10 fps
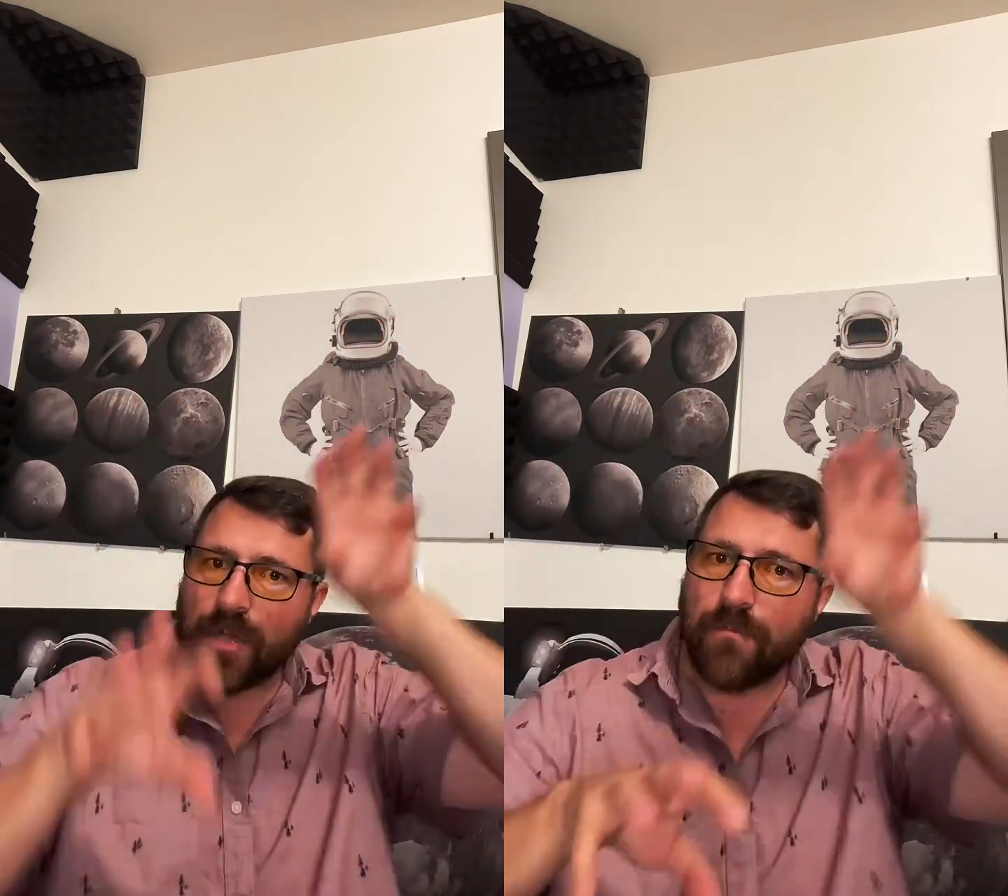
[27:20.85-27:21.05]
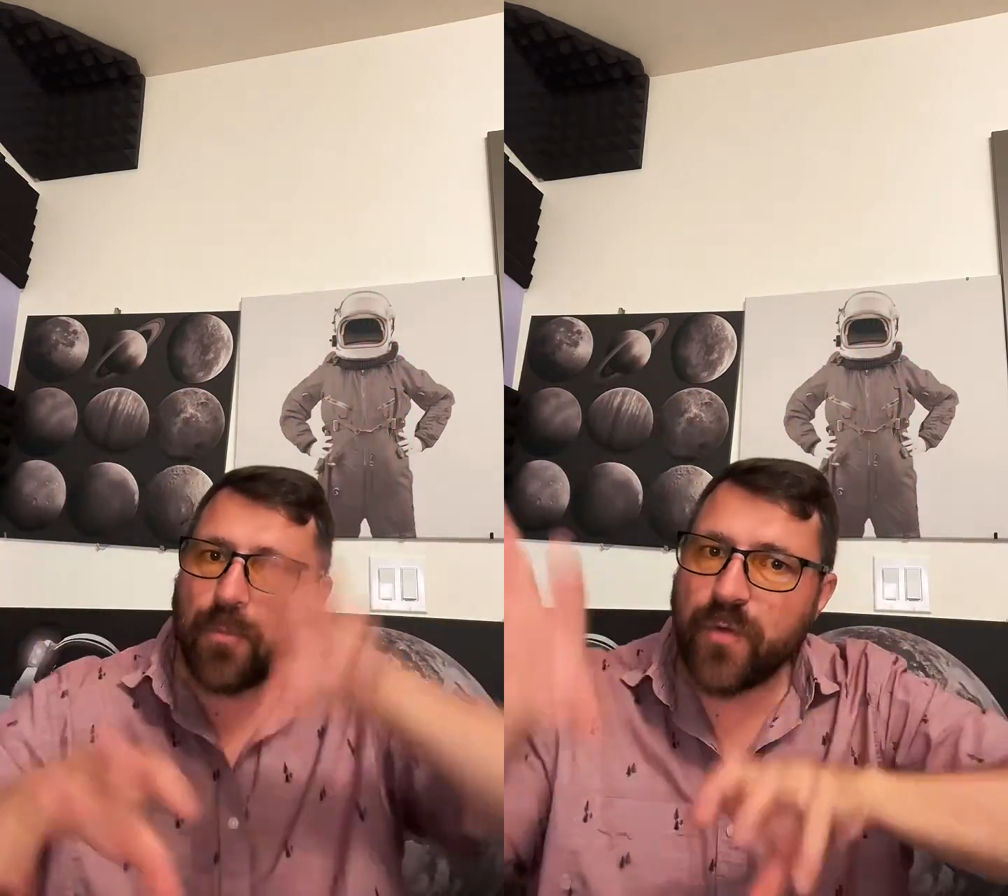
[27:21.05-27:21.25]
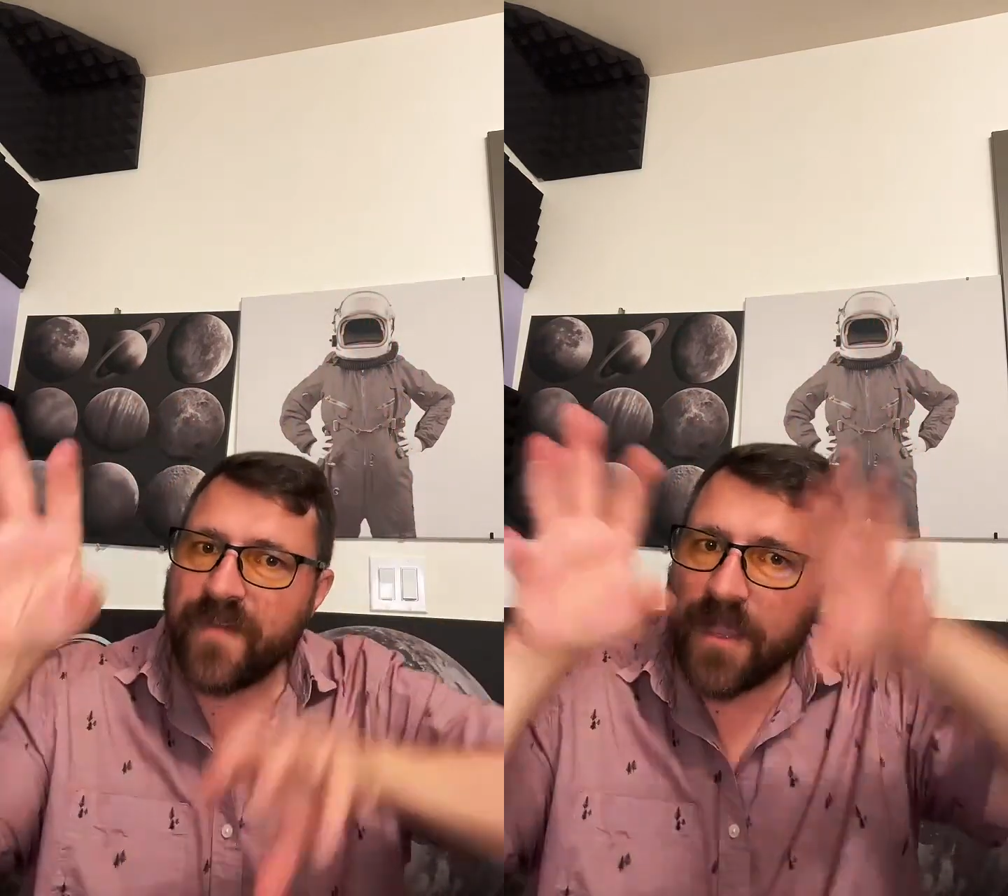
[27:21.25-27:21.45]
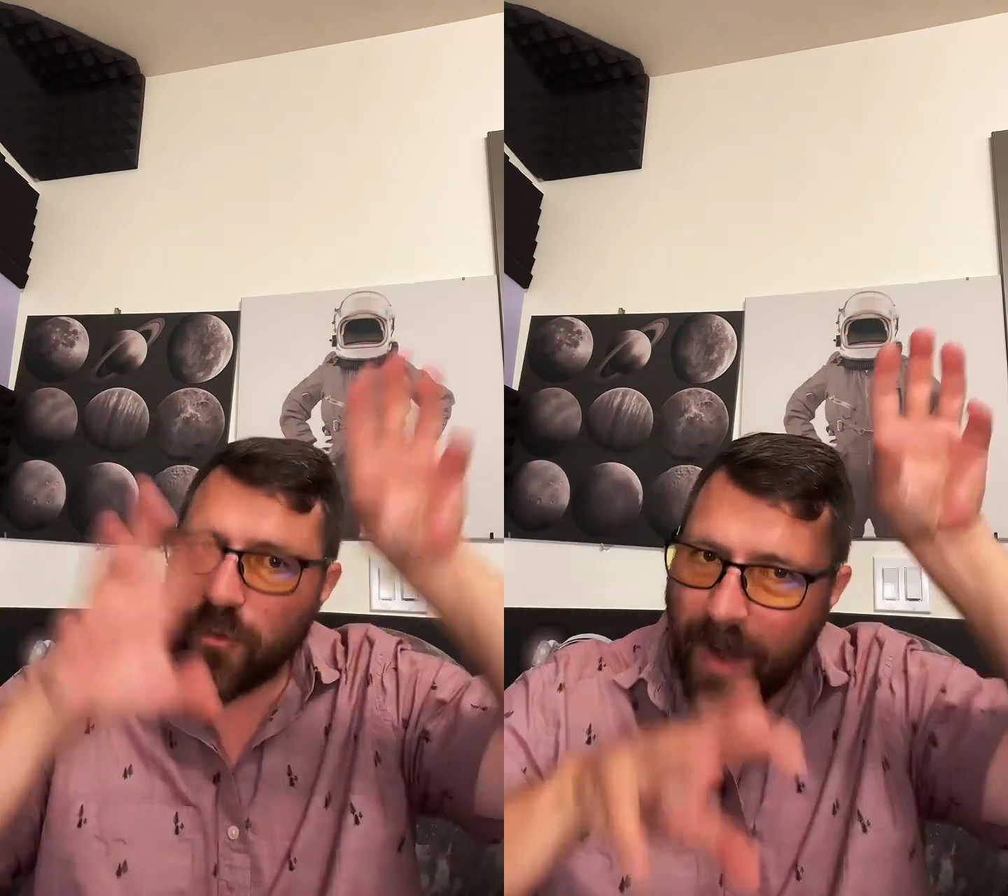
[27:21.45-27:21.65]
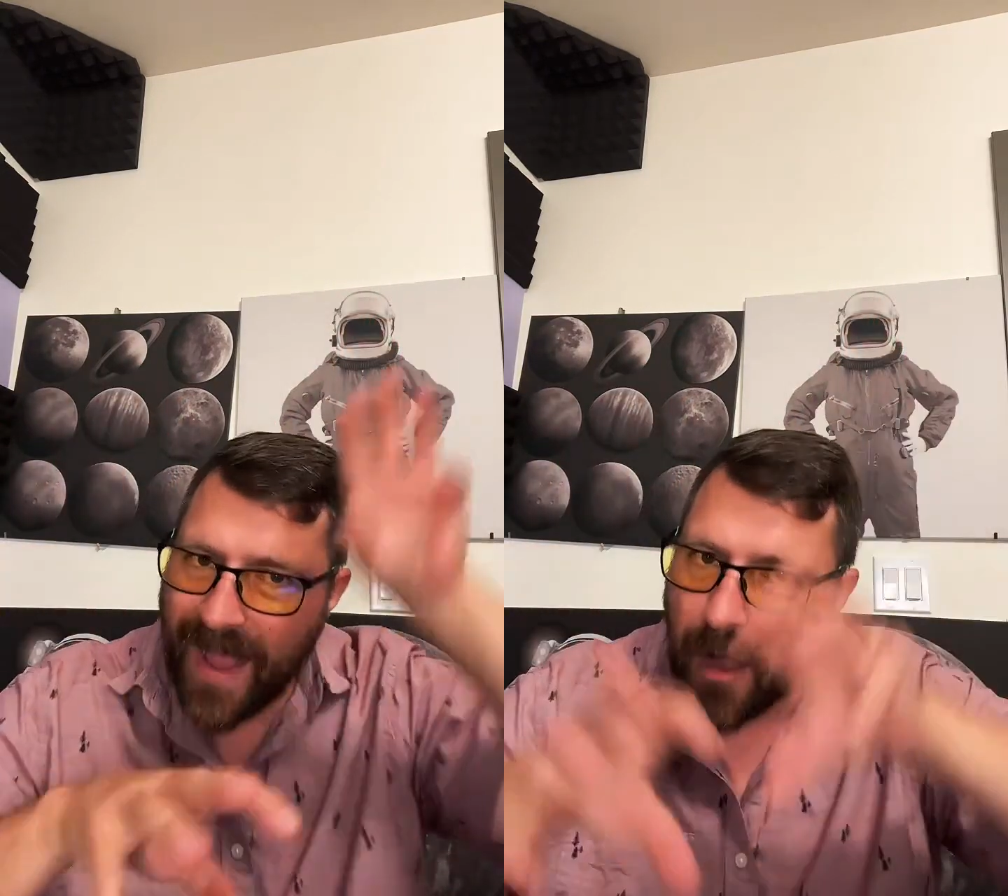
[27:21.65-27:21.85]
moving
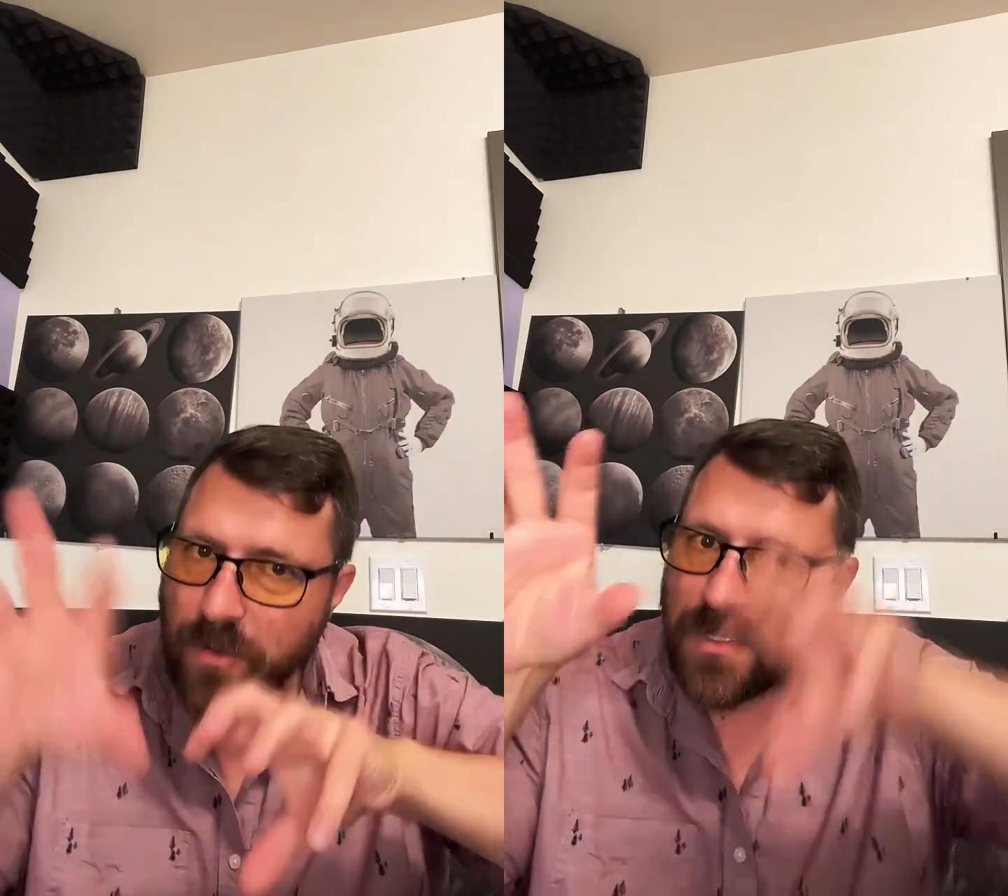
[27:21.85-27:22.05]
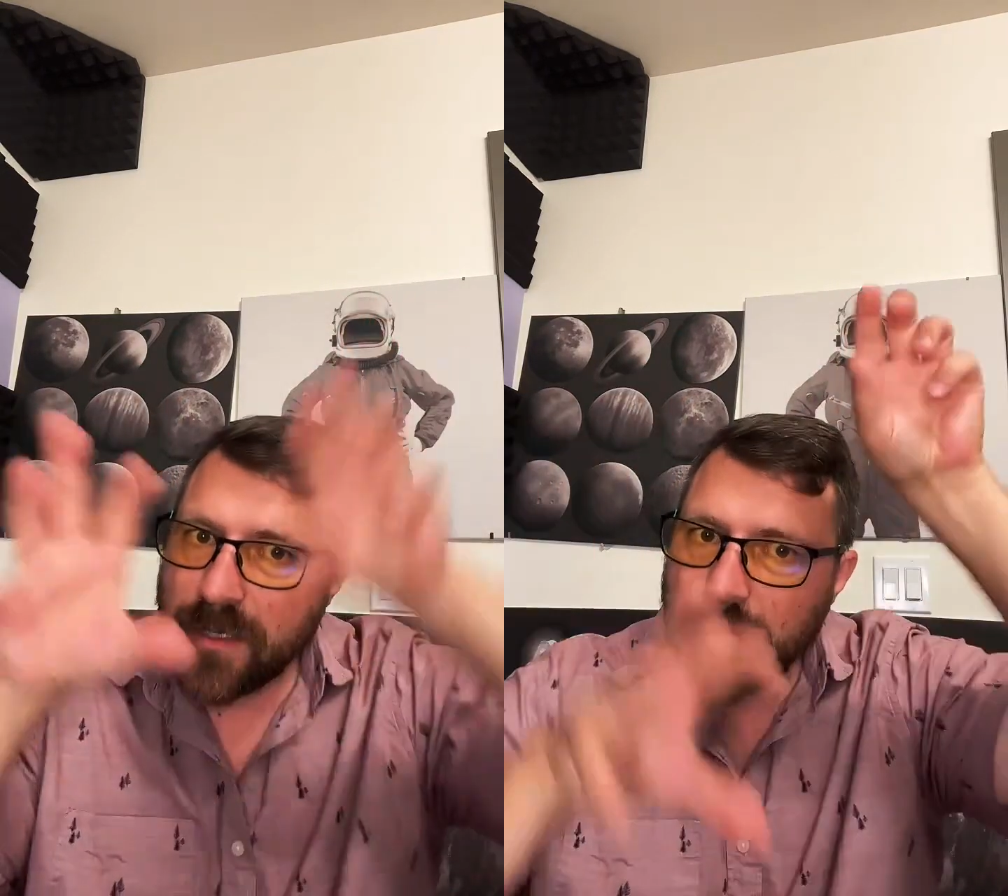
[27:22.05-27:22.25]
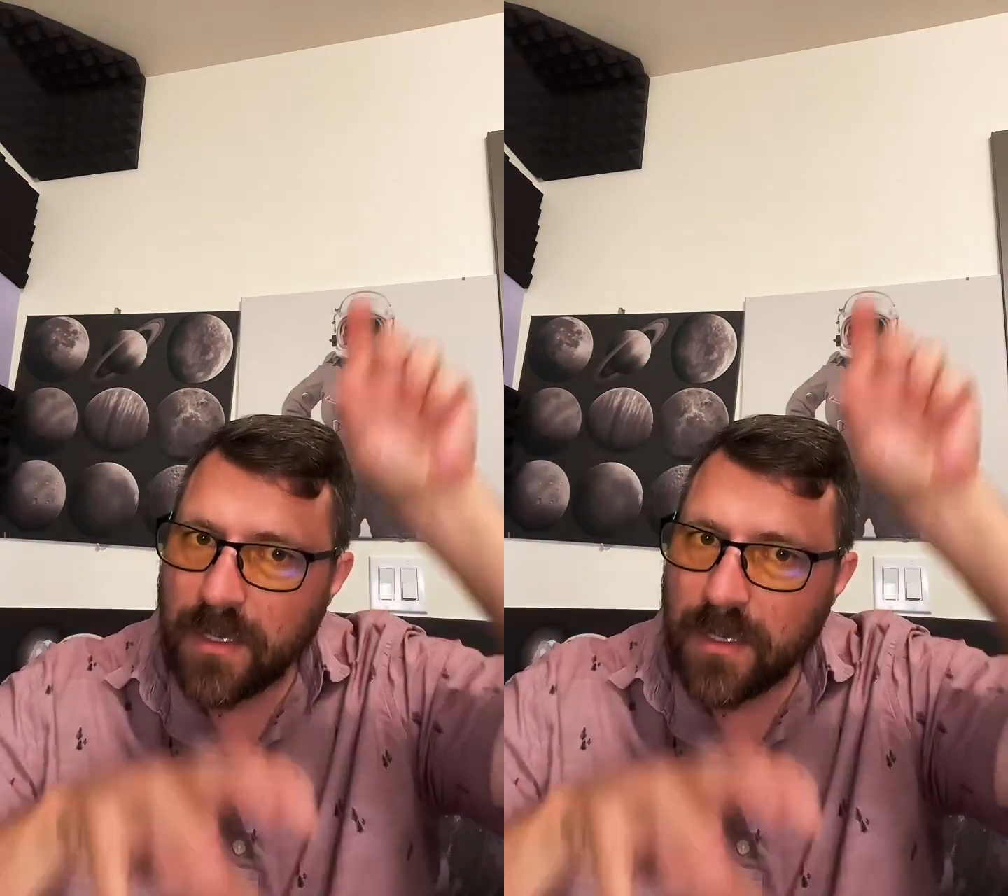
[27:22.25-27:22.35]
around